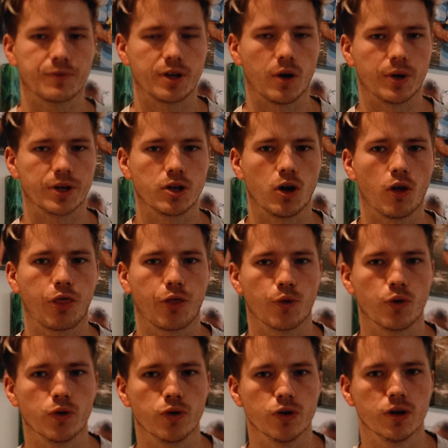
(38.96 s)
going to go
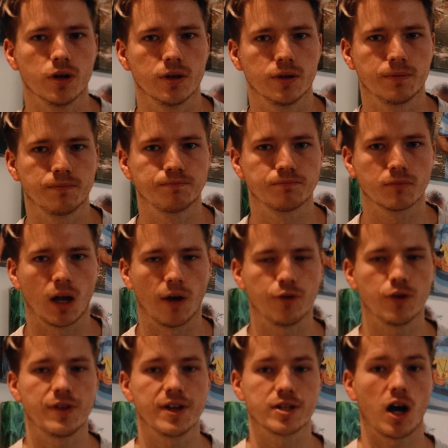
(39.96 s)
through a
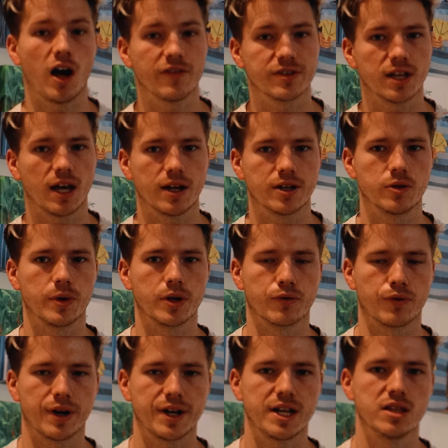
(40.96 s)
few things I've started doing
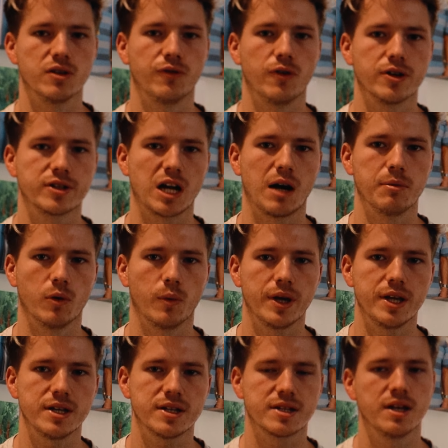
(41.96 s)
already in the first couple of
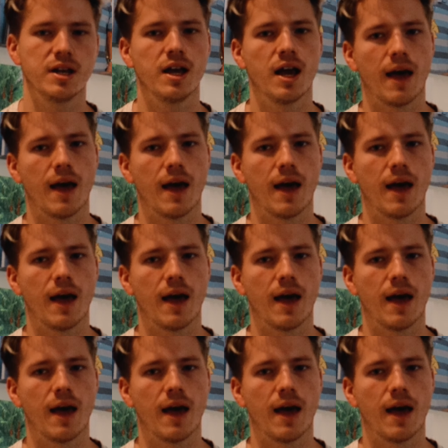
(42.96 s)
weeks,